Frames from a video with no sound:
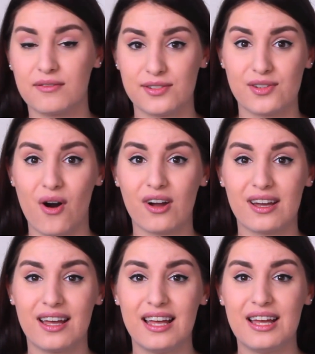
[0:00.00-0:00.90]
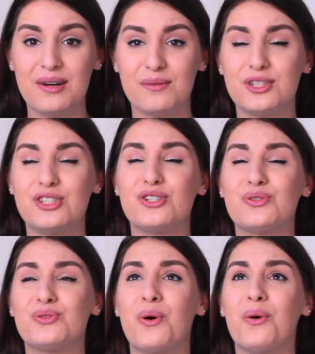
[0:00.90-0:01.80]
stock, which is
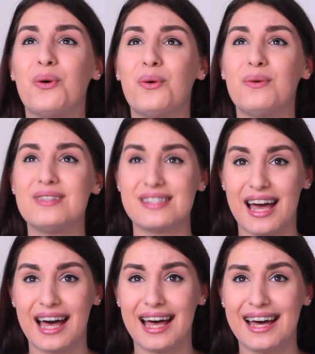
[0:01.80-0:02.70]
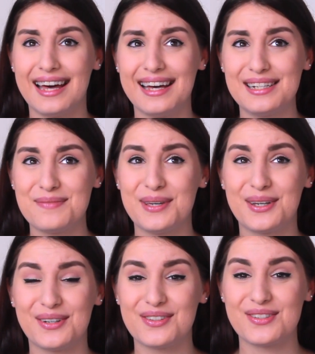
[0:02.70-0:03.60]
so sad
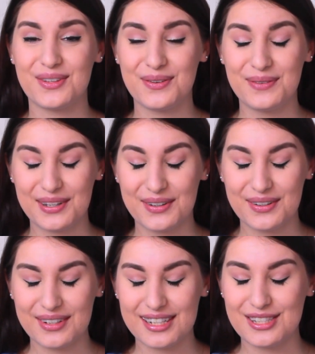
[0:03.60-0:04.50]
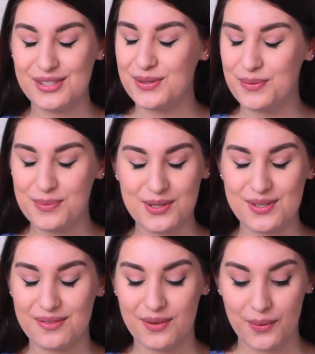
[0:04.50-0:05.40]
because oh my god, it's so
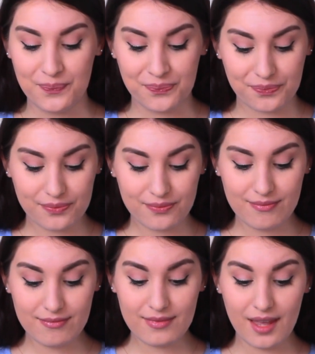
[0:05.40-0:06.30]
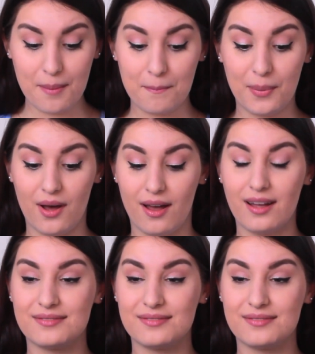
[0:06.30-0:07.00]
beautiful. But